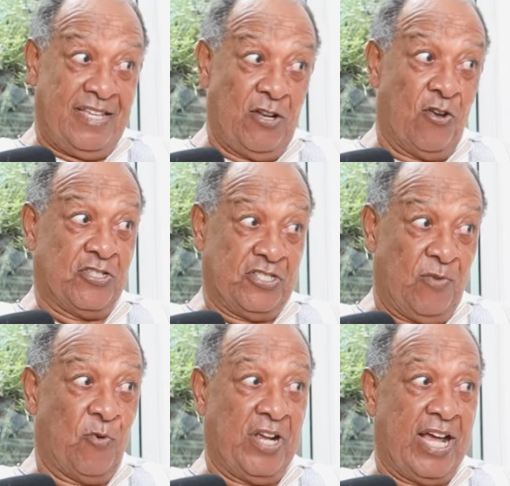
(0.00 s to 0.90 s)
It lost
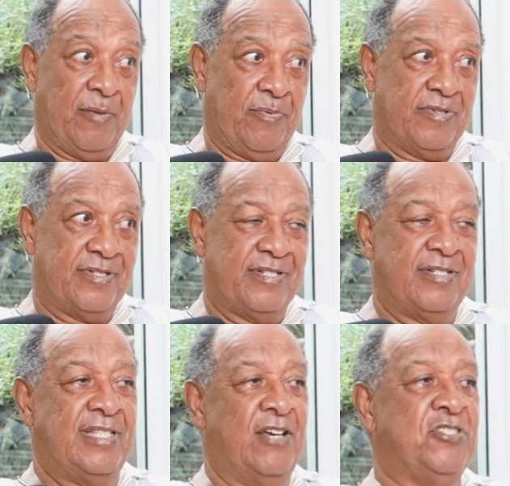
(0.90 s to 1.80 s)
the World Cup. Yeah.
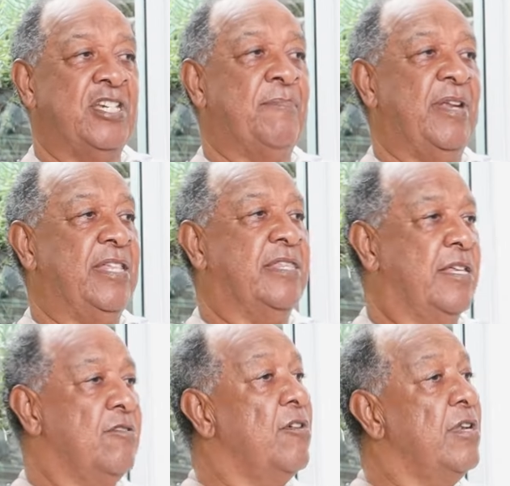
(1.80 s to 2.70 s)
Now Germany
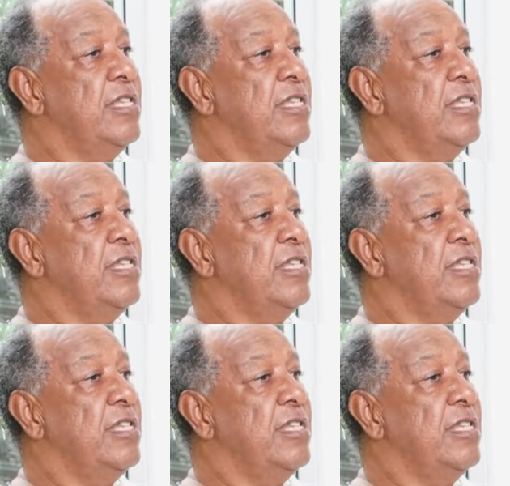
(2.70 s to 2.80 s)
say, no,